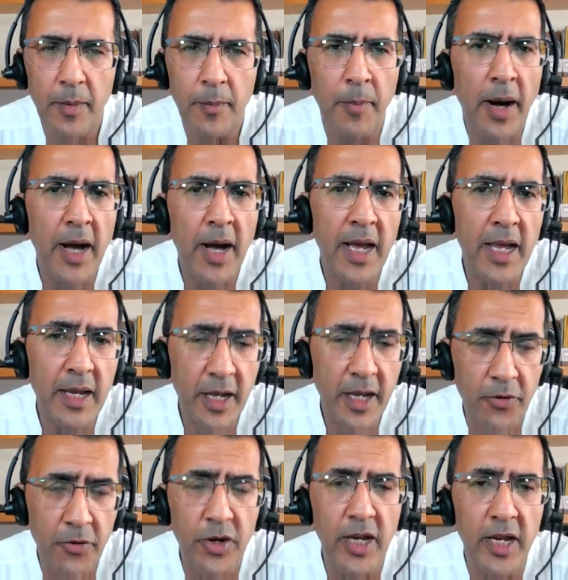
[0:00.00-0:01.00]
my
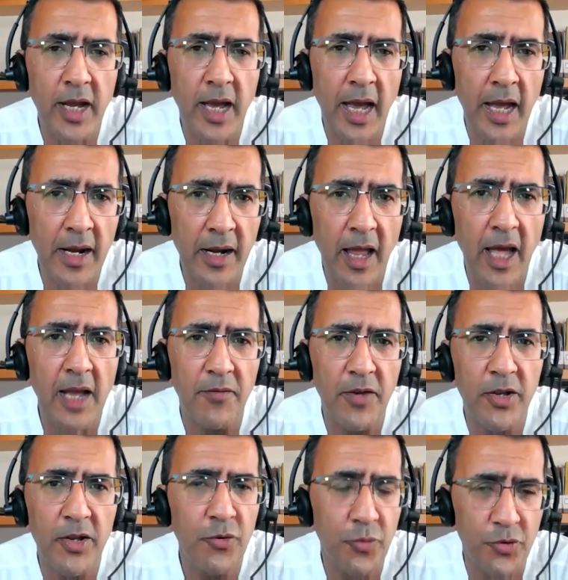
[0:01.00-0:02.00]
career and
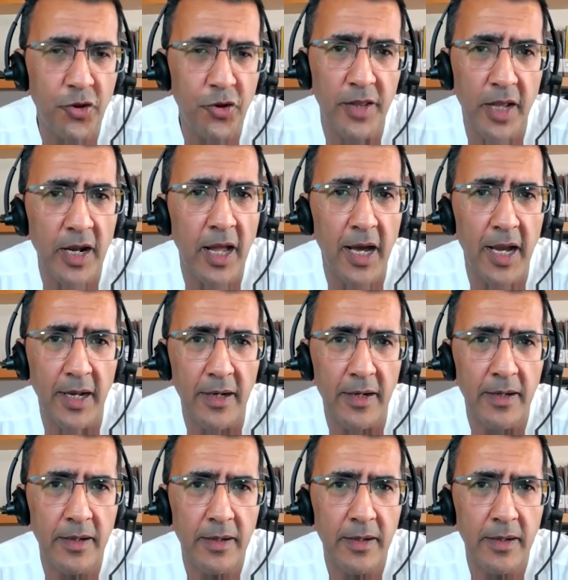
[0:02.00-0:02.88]
livelihood was on the line.